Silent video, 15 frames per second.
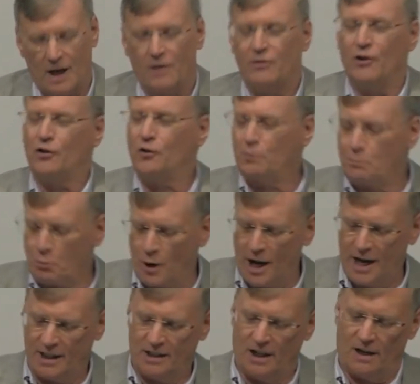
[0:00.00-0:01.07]
the
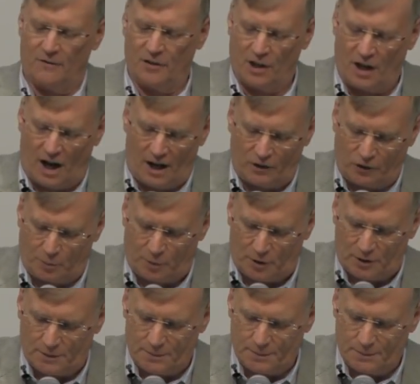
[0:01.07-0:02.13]
spread of the
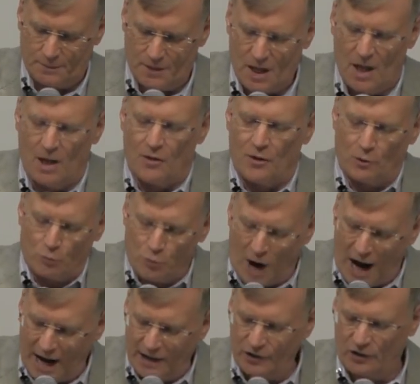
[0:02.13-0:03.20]
gospel, the
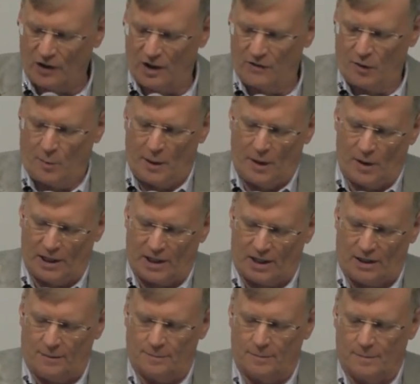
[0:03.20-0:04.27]
rise of
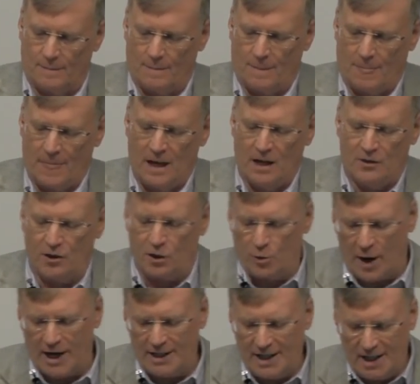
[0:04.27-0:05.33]
America, the
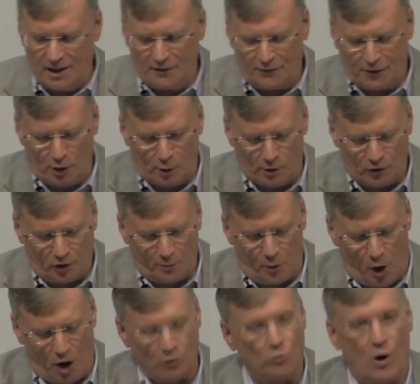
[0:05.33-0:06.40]
great influence
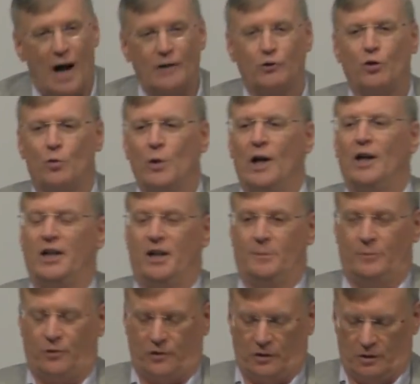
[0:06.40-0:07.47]
upon Roger
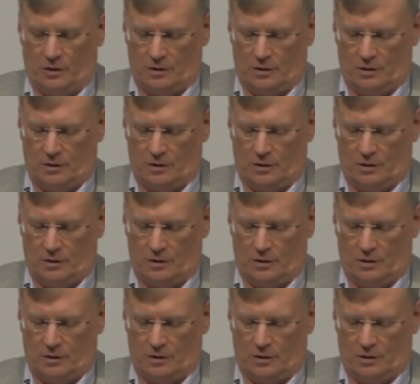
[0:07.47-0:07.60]
Williams.